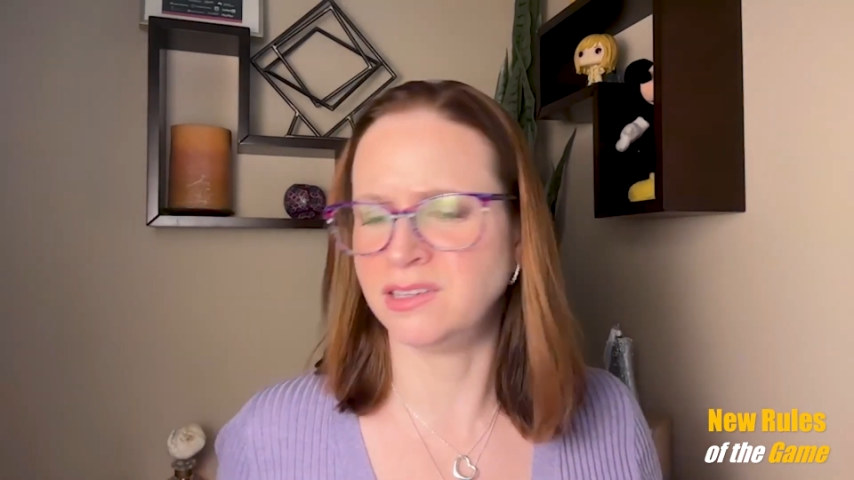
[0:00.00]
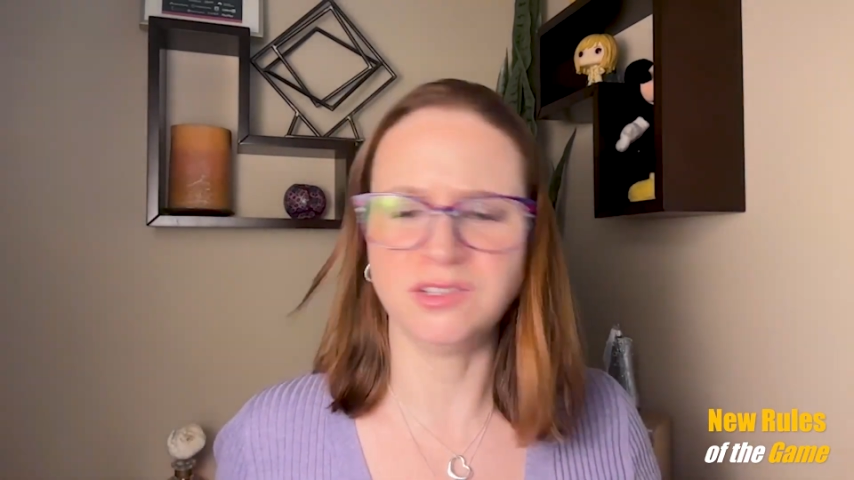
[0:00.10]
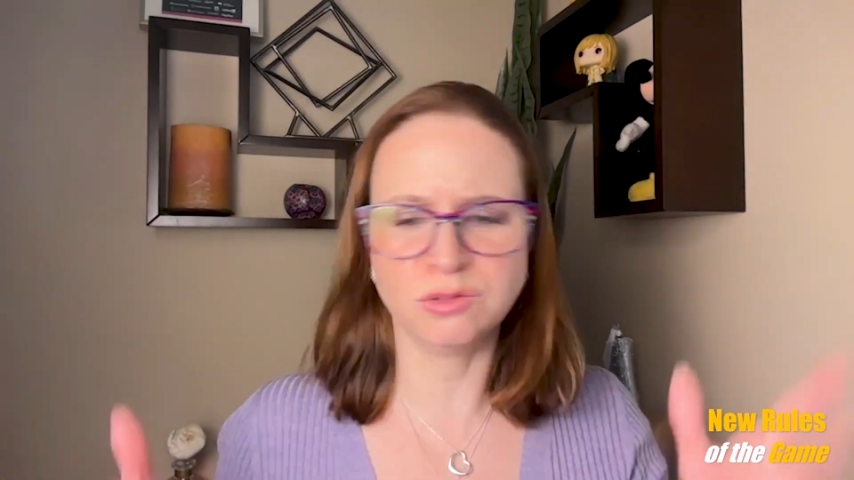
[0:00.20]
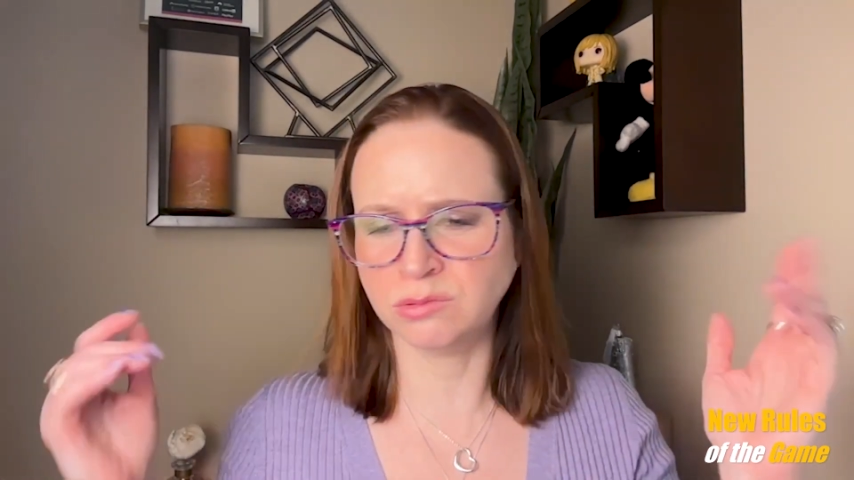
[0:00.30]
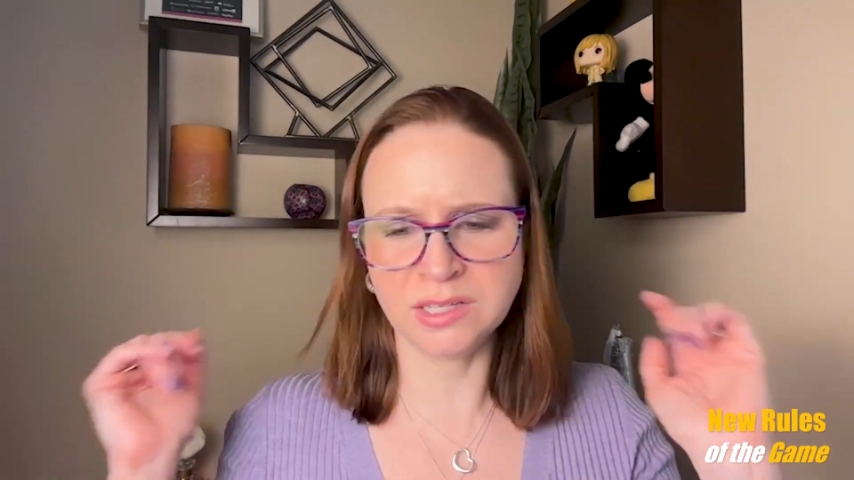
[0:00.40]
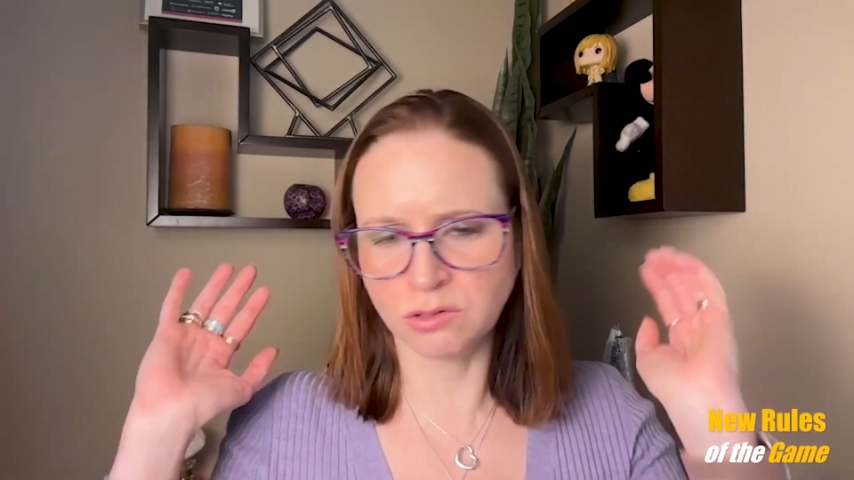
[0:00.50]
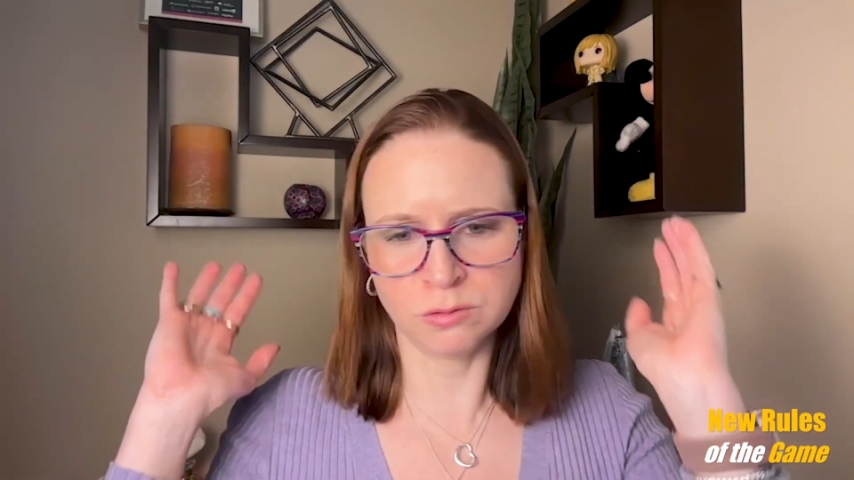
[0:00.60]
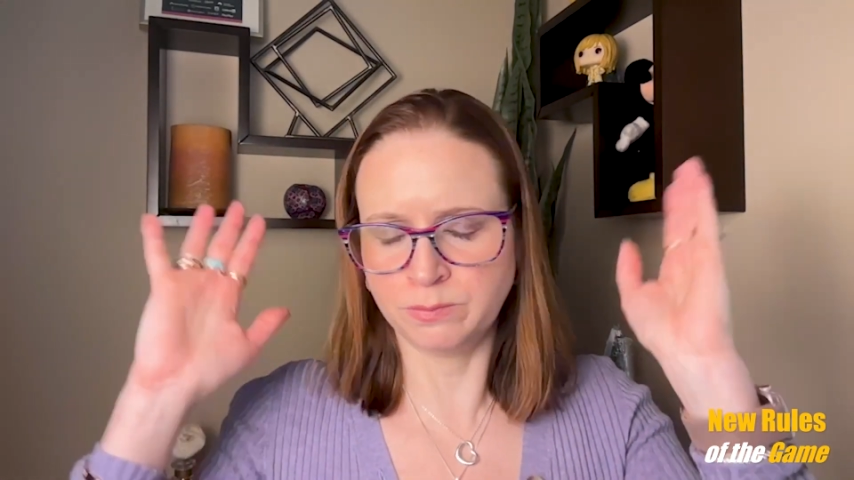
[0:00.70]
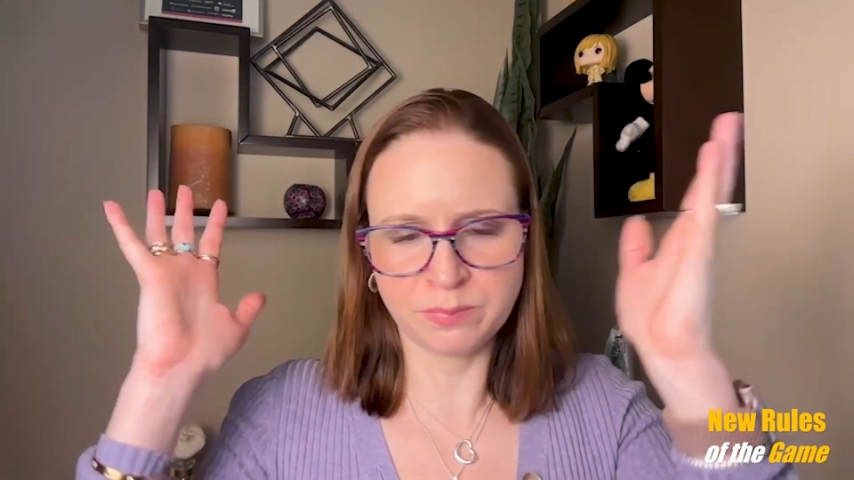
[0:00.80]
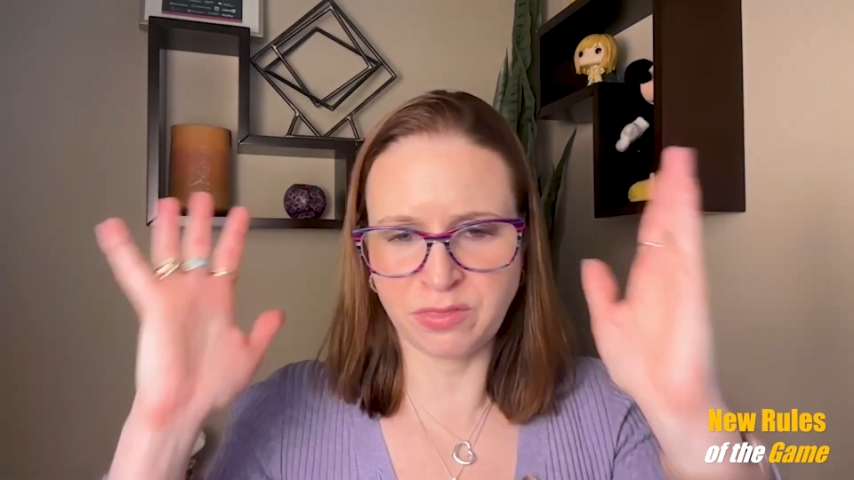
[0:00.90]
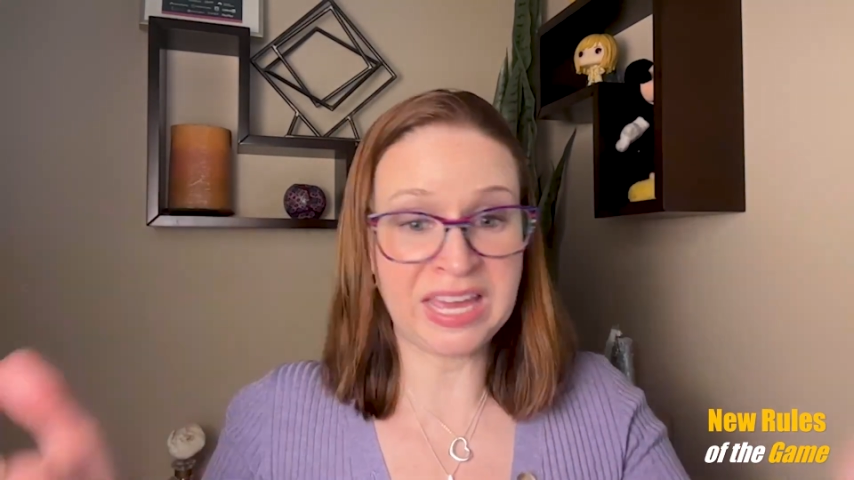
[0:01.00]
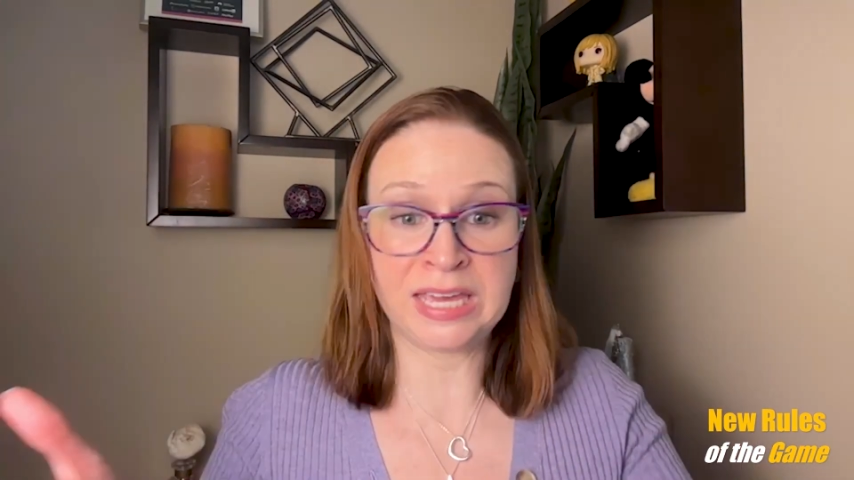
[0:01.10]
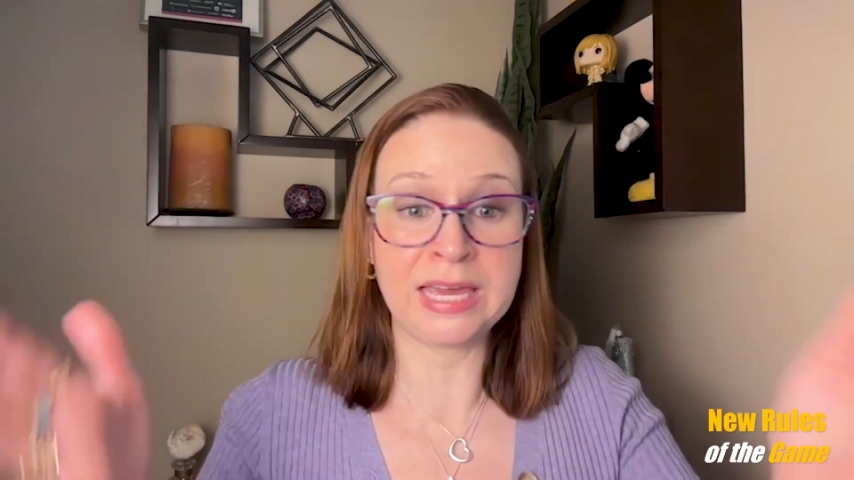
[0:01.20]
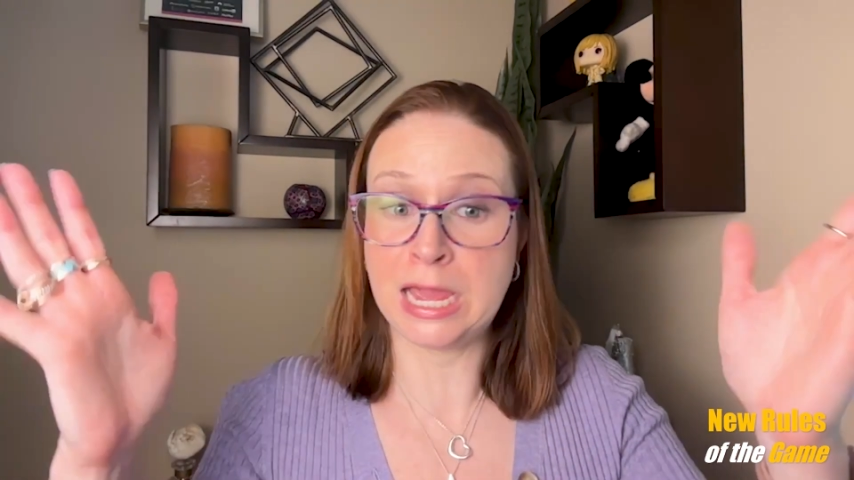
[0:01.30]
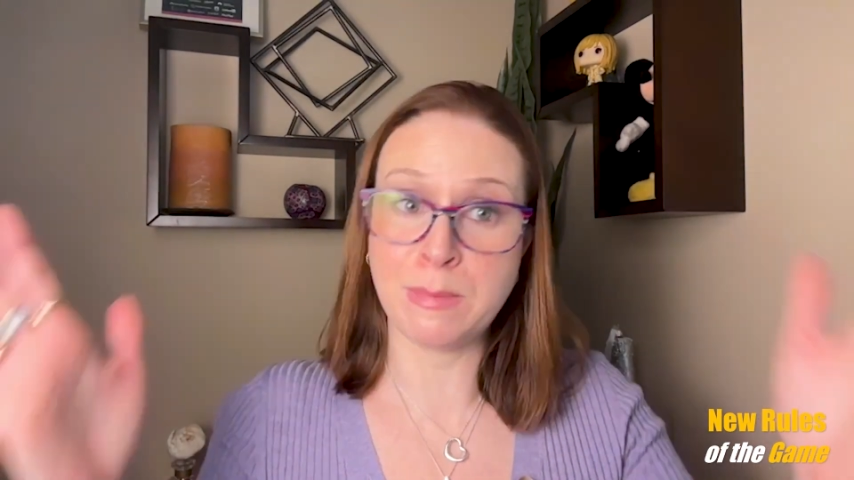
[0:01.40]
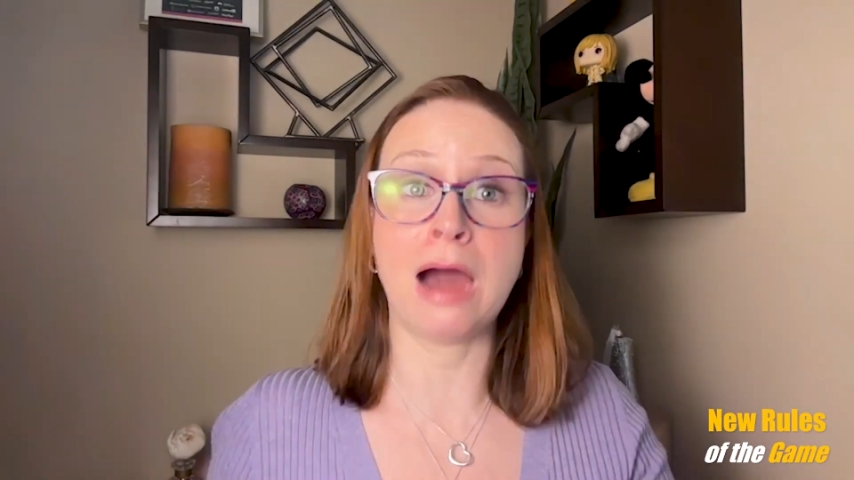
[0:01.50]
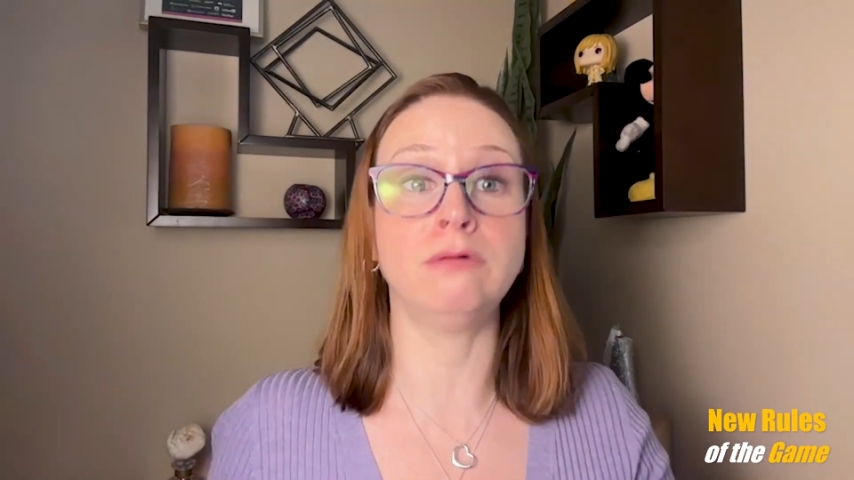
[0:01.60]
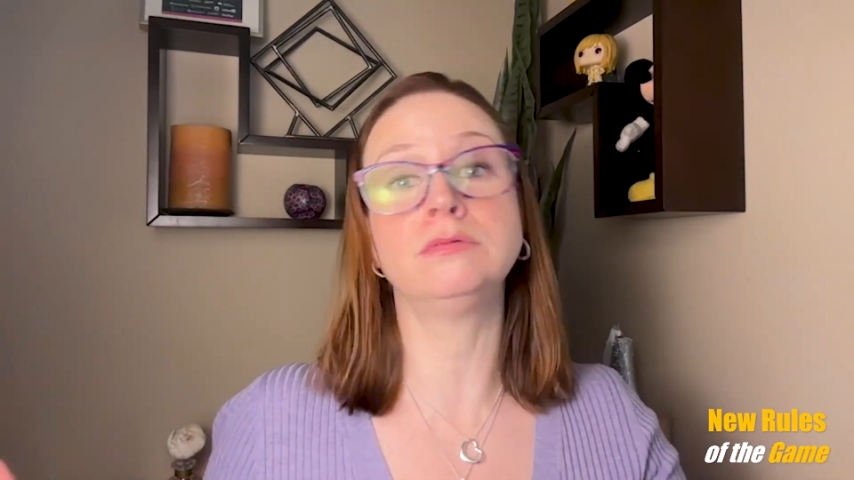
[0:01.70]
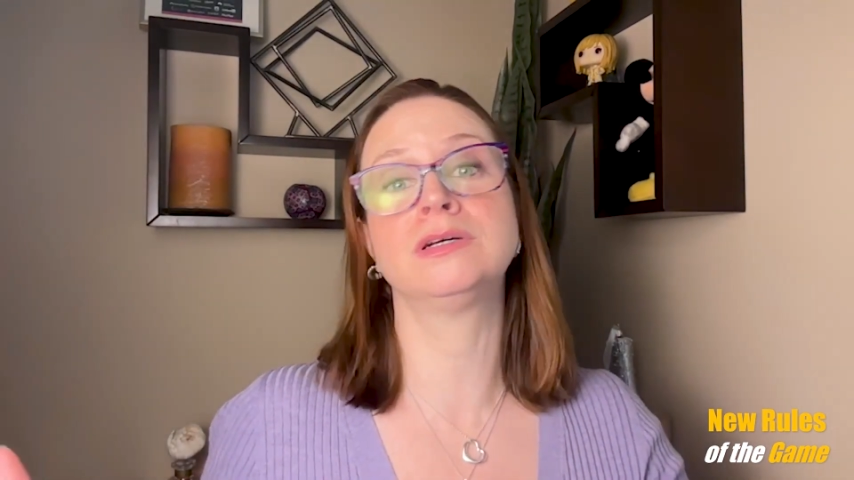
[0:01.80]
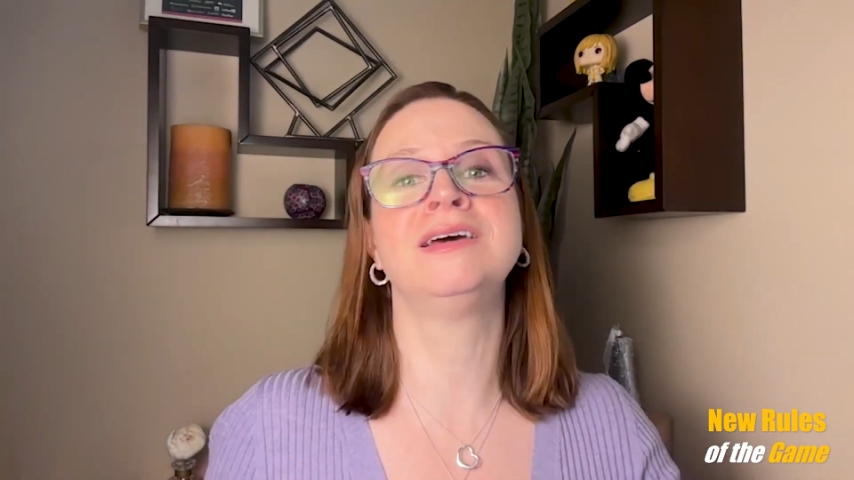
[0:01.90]
a new legal thing came
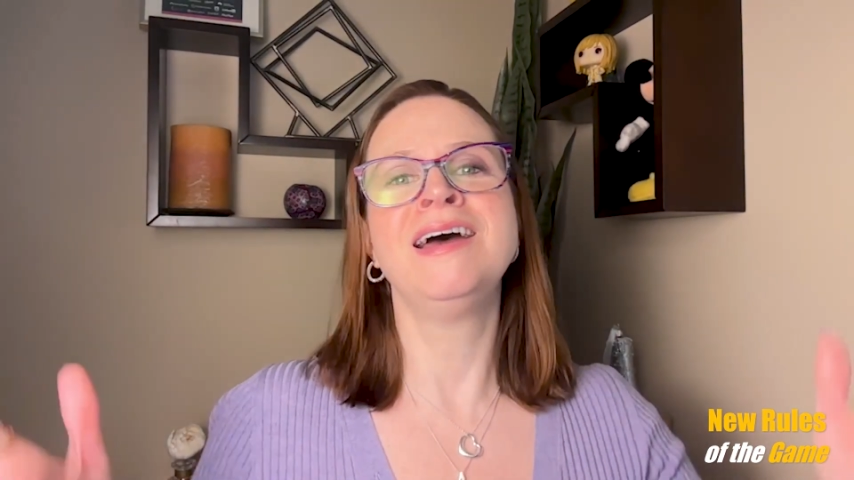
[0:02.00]
out